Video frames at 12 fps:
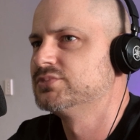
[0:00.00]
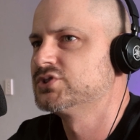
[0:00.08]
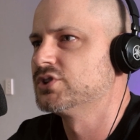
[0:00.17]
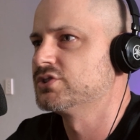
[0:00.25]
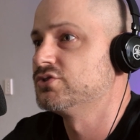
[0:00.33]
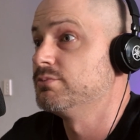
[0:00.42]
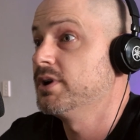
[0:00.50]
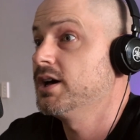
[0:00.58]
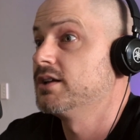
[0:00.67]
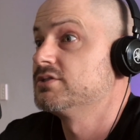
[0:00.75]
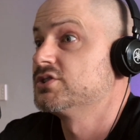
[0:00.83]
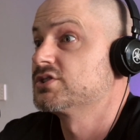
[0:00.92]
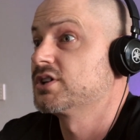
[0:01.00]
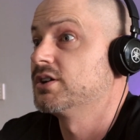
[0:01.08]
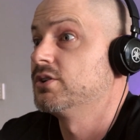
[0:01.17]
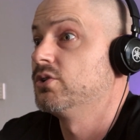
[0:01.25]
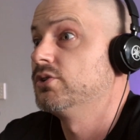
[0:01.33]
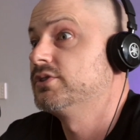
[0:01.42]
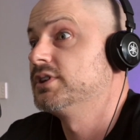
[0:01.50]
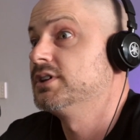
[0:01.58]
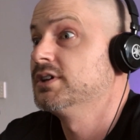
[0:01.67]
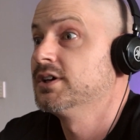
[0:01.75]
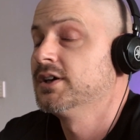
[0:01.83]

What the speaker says: not too bad. It's just kind of earthy.